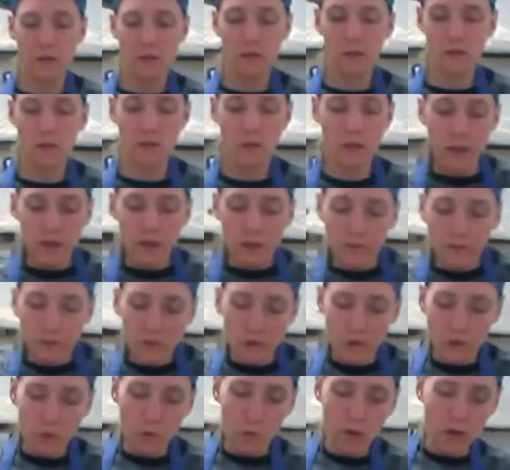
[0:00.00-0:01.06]
So then if you
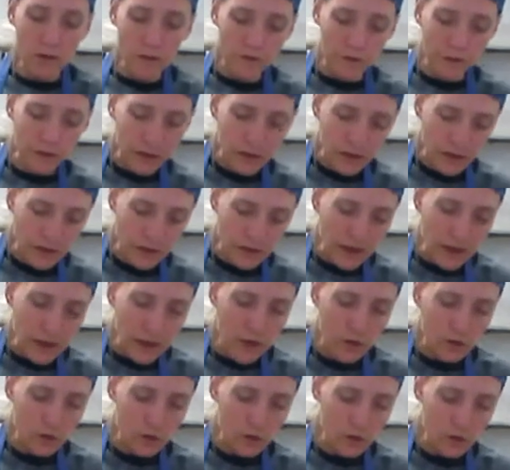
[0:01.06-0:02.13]
do want to flare it
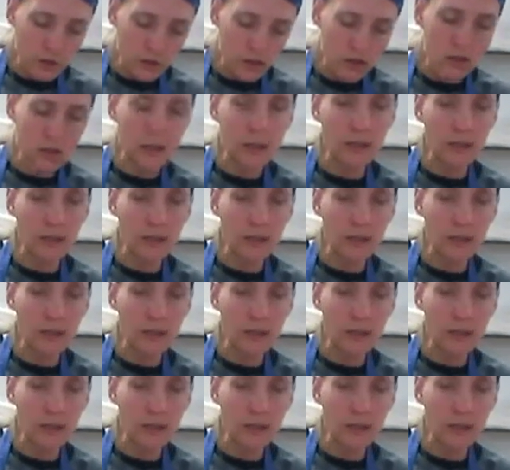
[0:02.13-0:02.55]
out or do anything